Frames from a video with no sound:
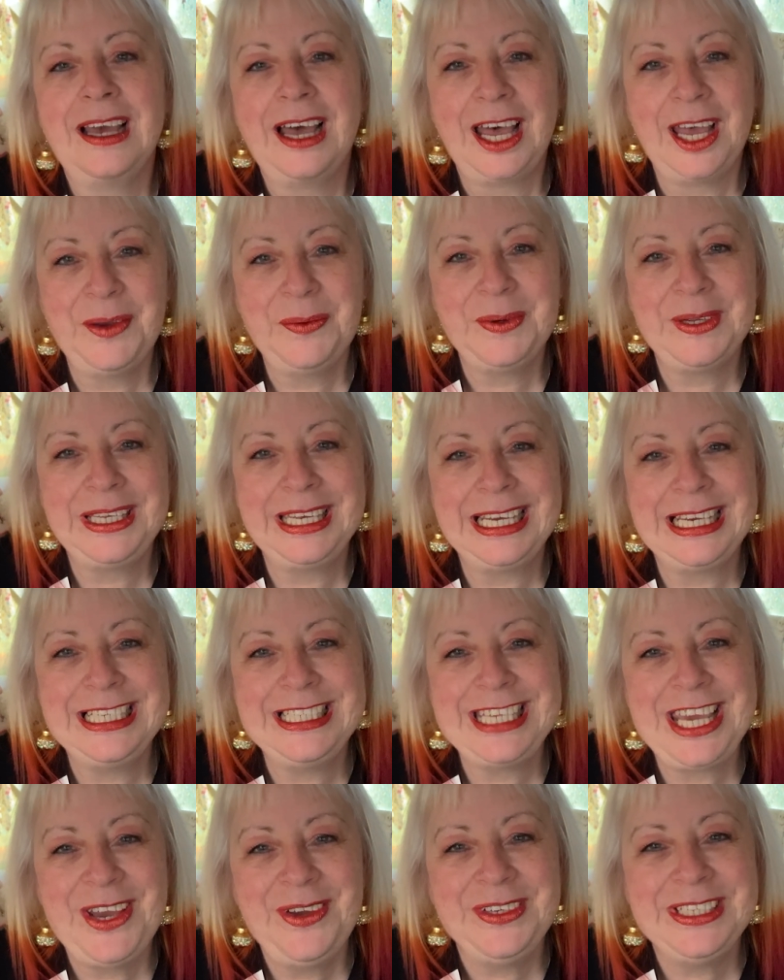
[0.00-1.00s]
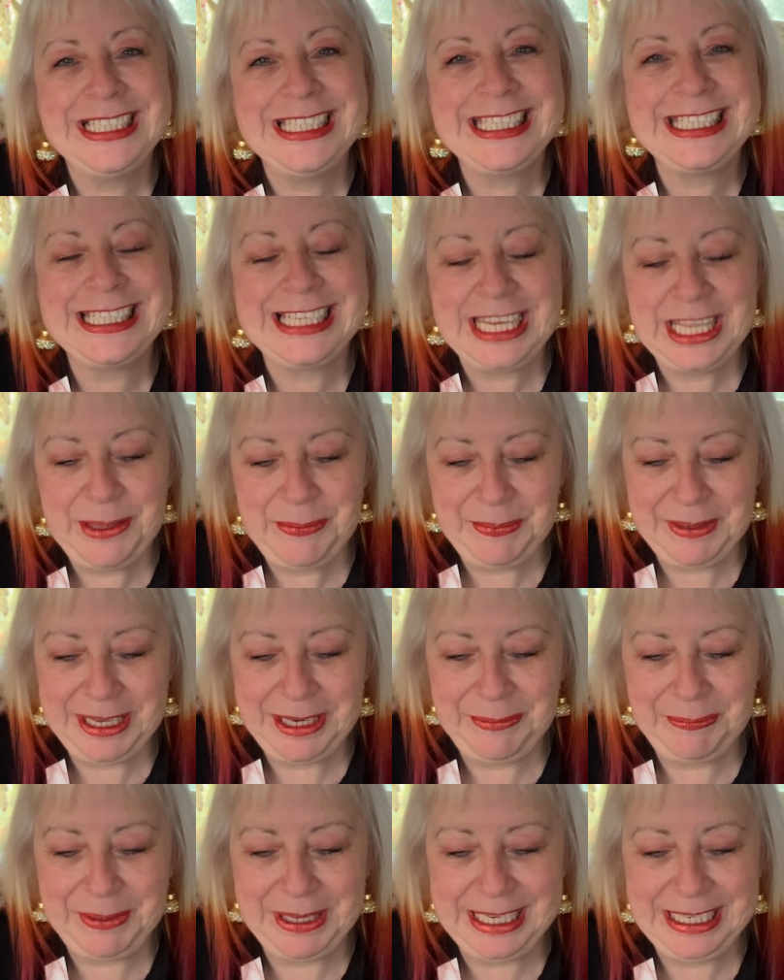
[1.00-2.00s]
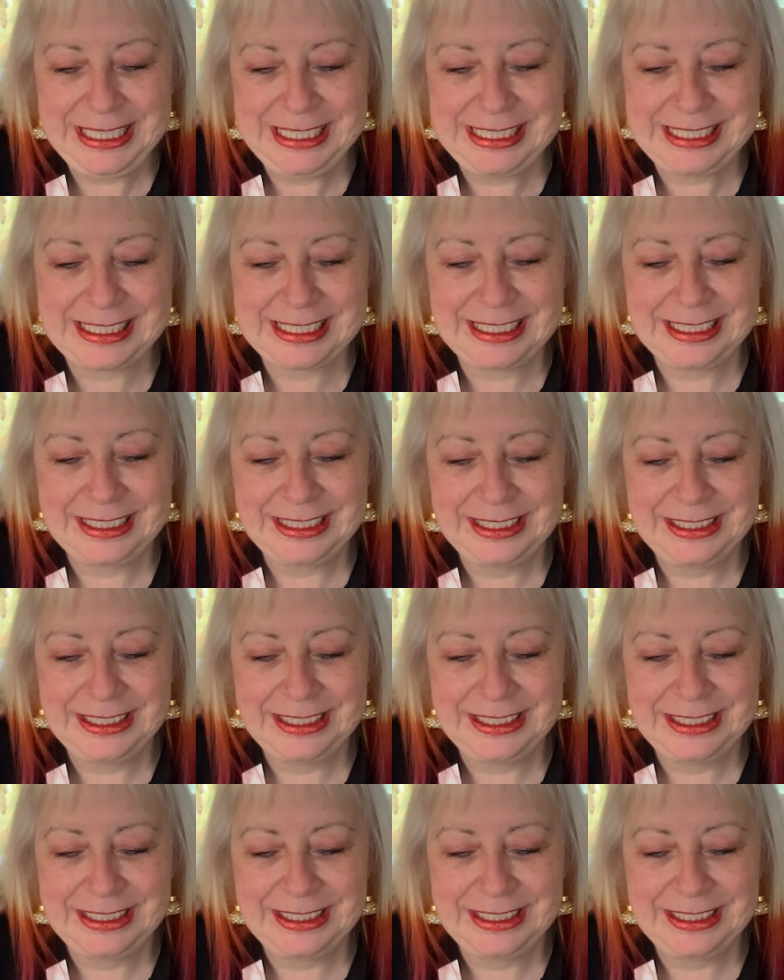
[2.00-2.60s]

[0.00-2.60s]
I will lie down and sleep in peace.